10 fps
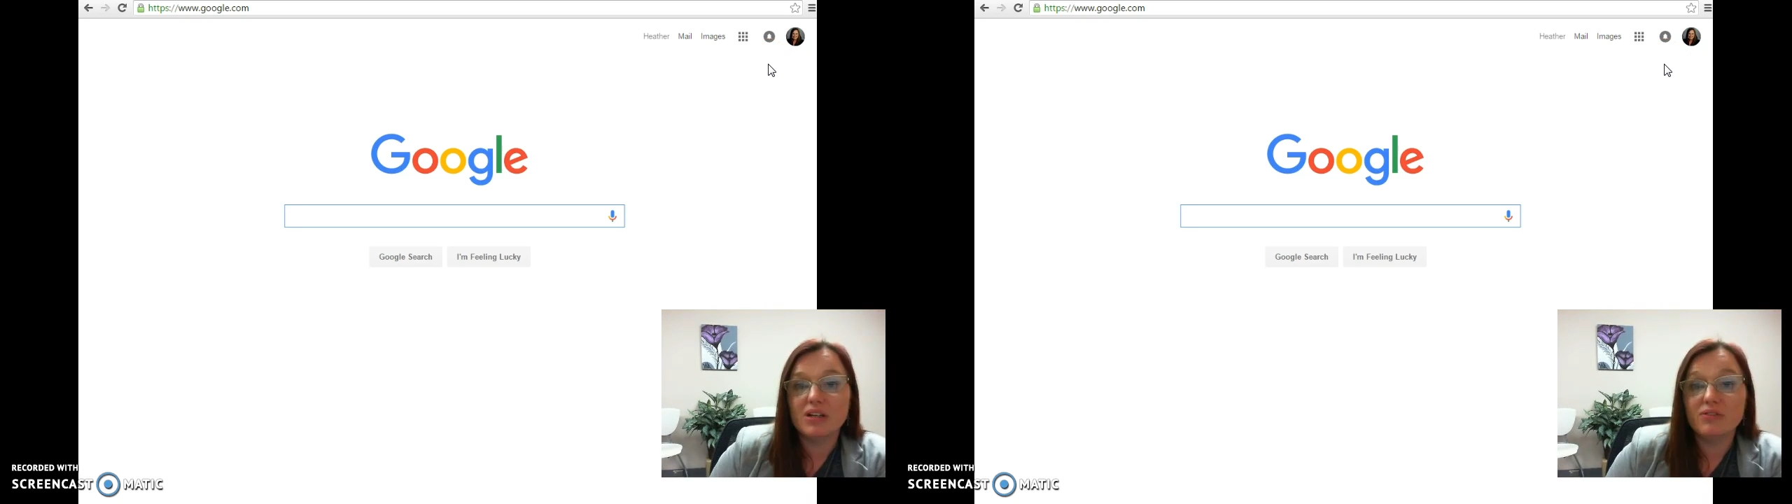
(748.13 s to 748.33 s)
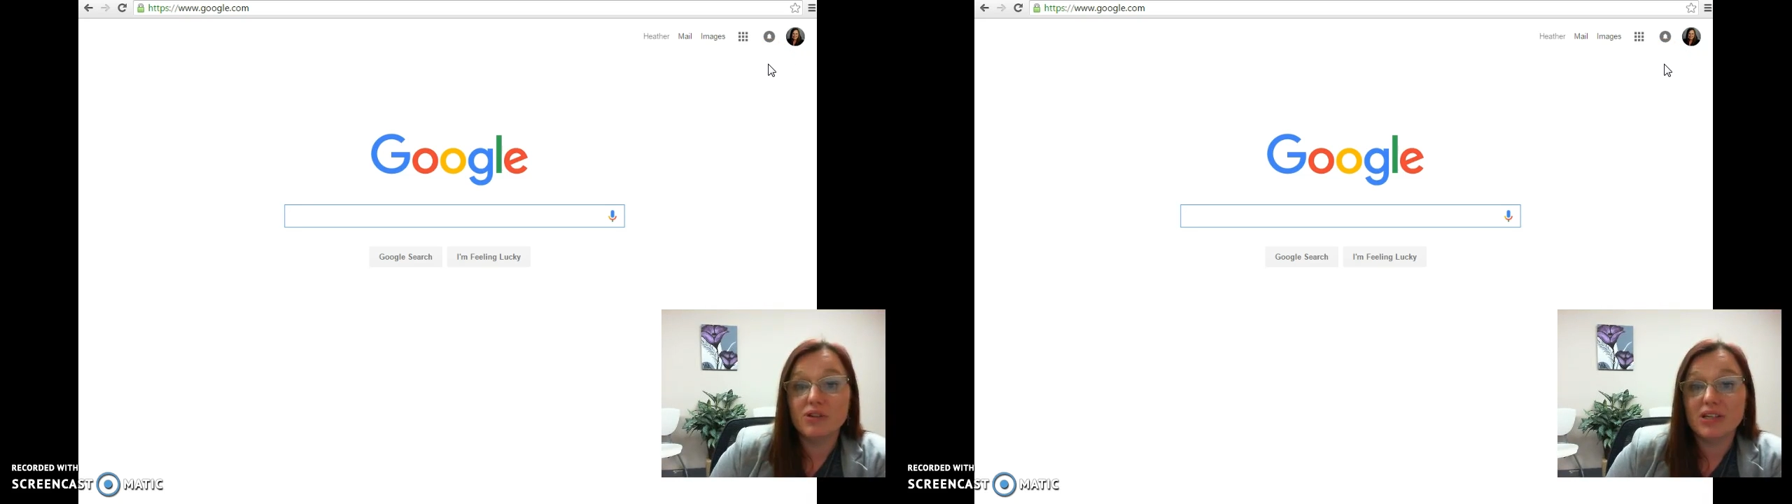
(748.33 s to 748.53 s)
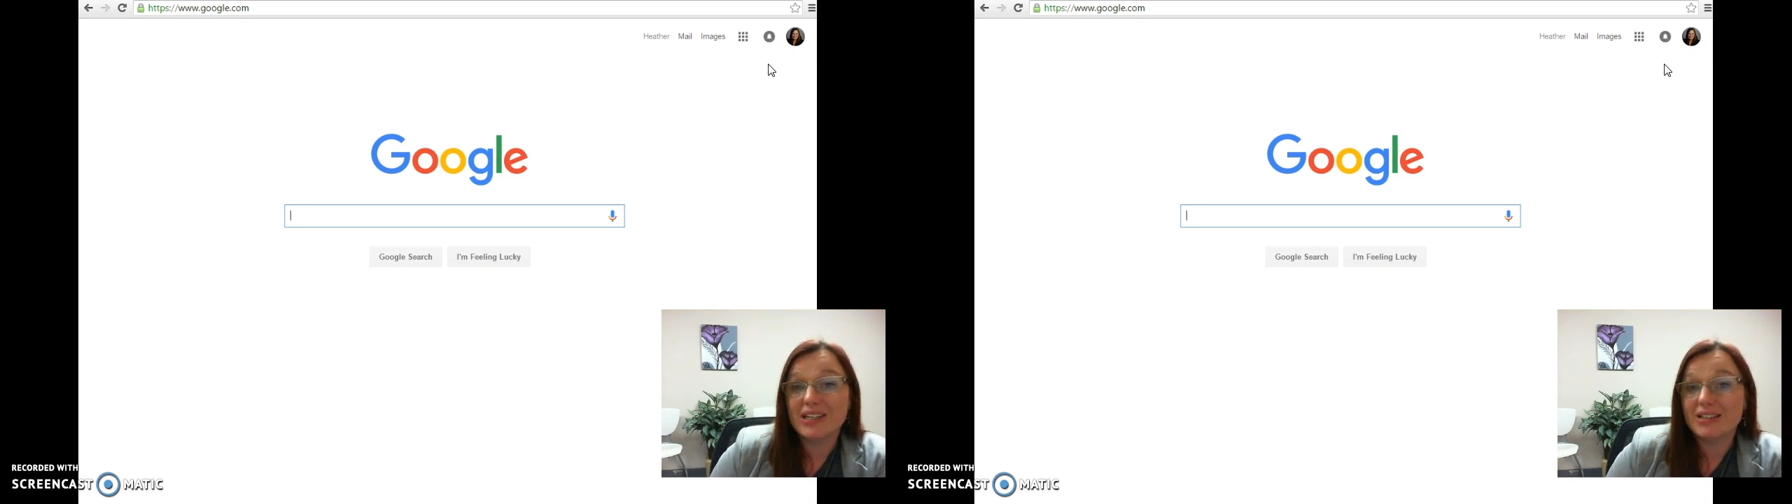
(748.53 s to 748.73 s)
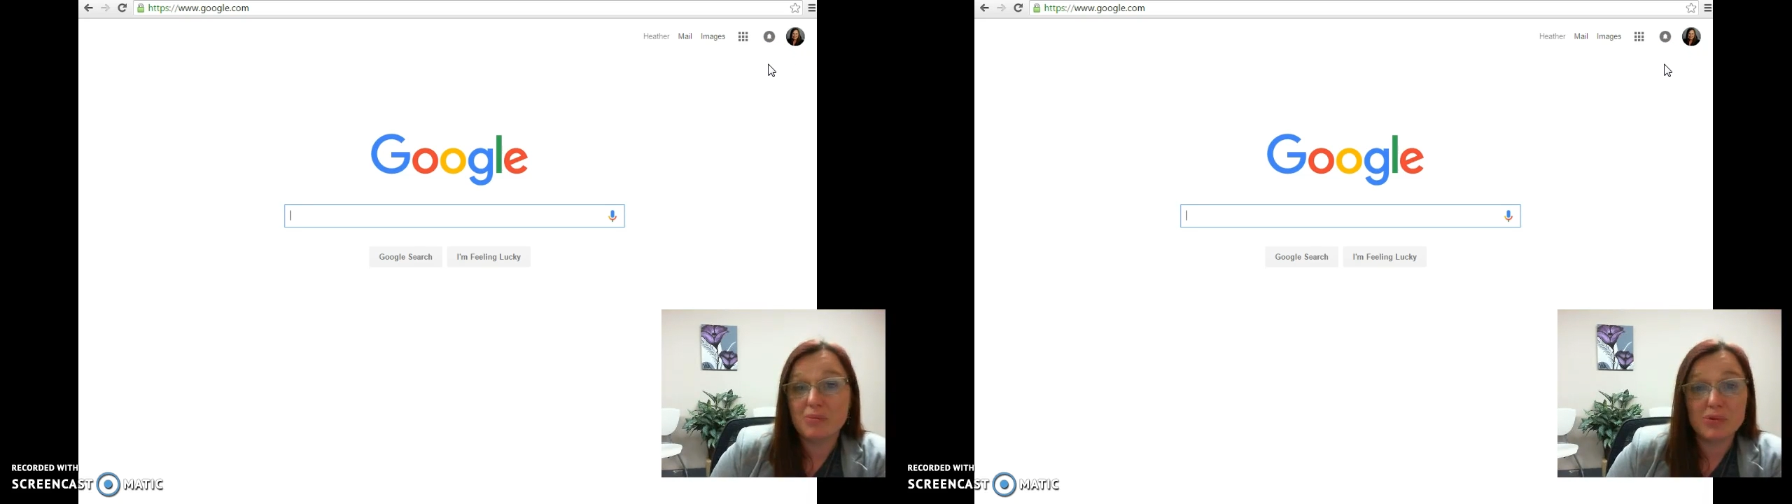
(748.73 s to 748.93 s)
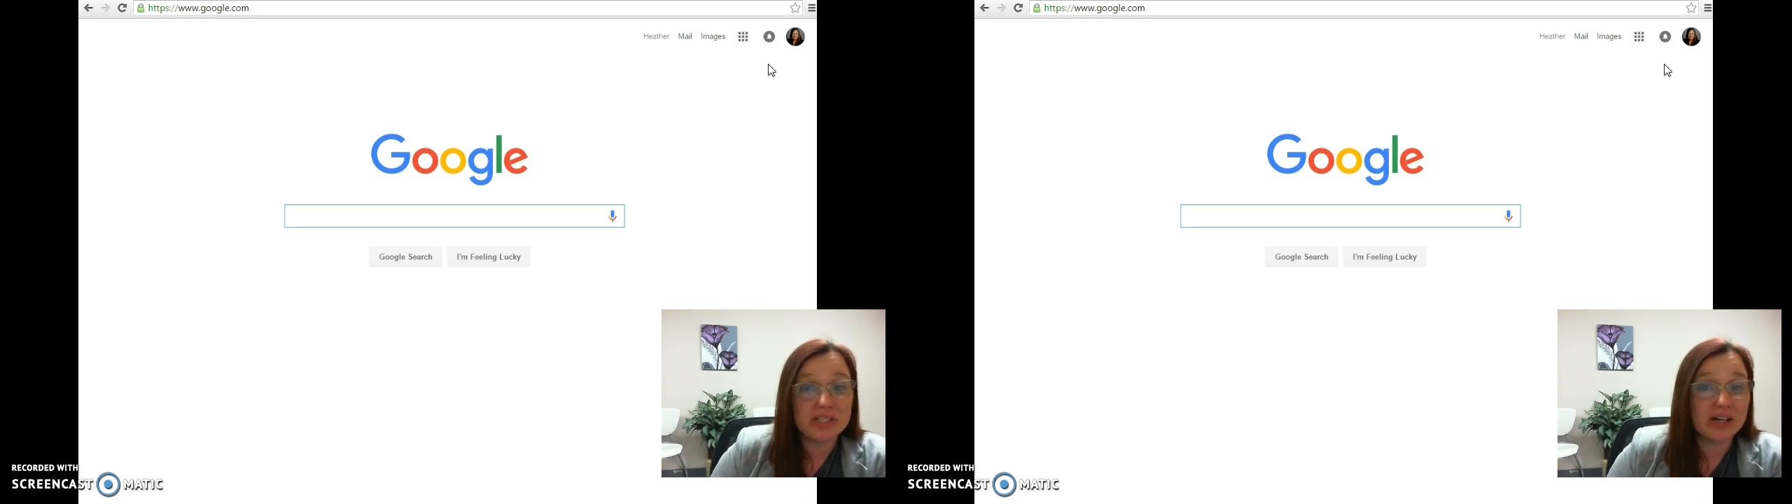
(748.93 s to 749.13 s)
If you can get
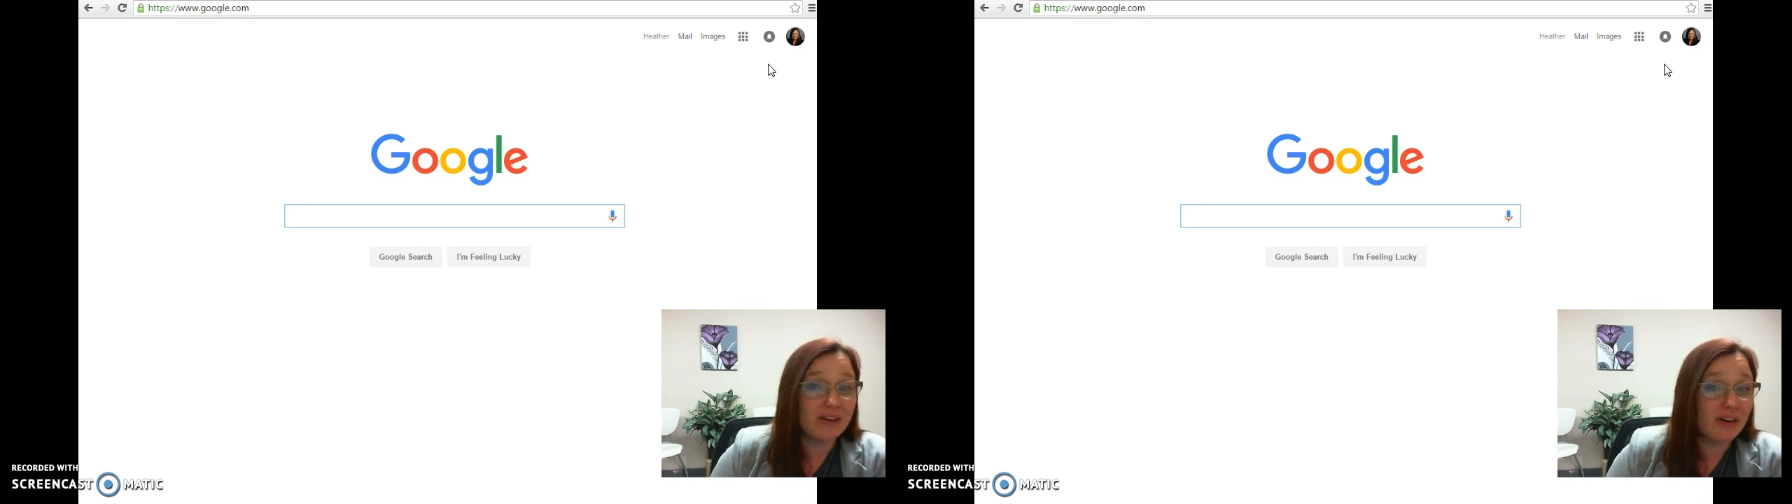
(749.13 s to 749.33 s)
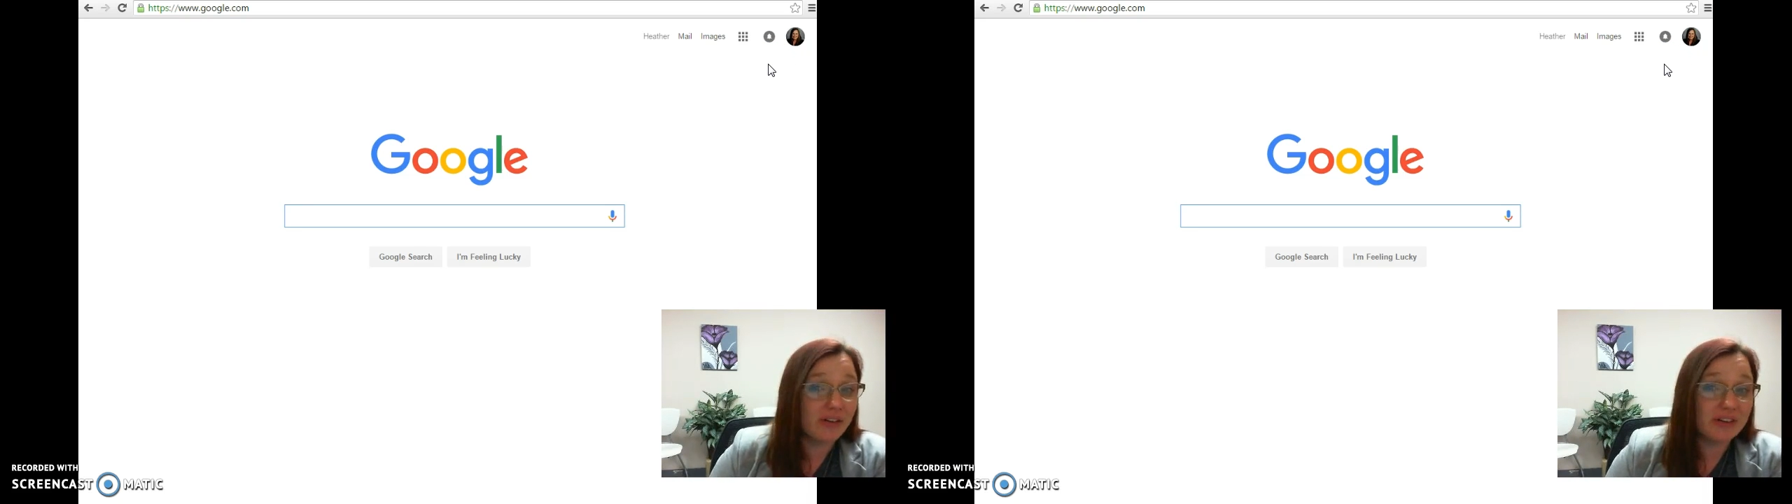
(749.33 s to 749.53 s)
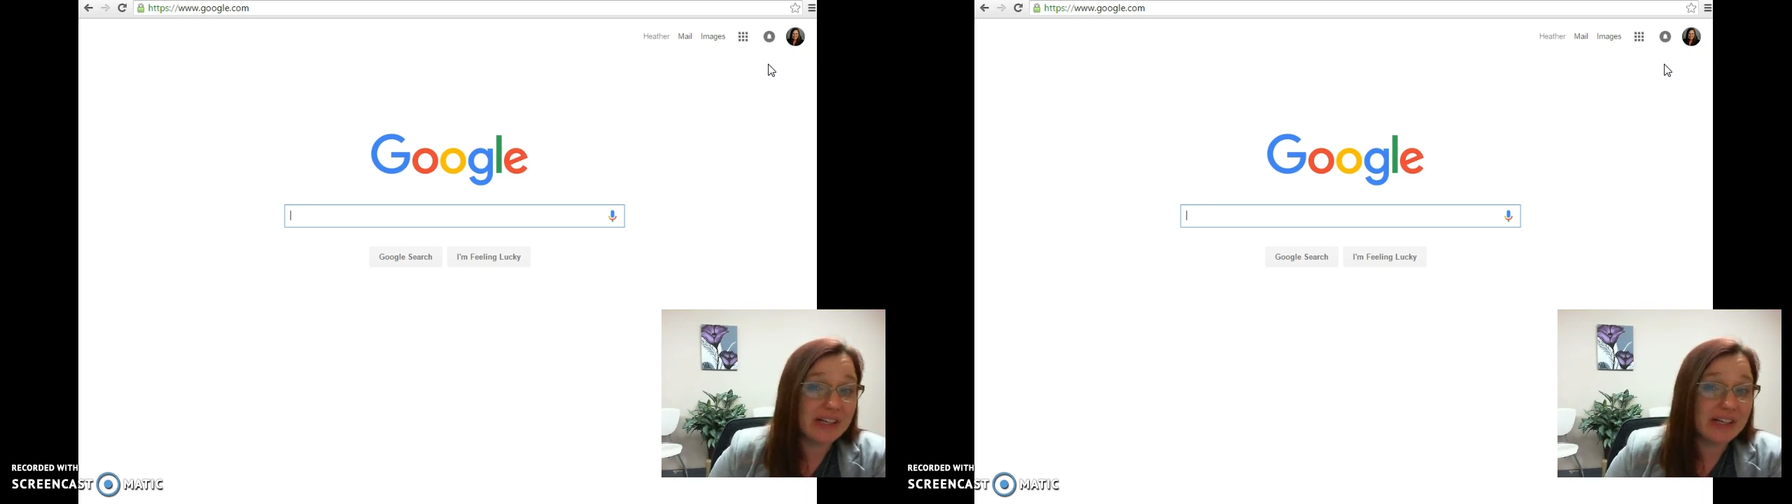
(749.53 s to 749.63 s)
numbers out of there all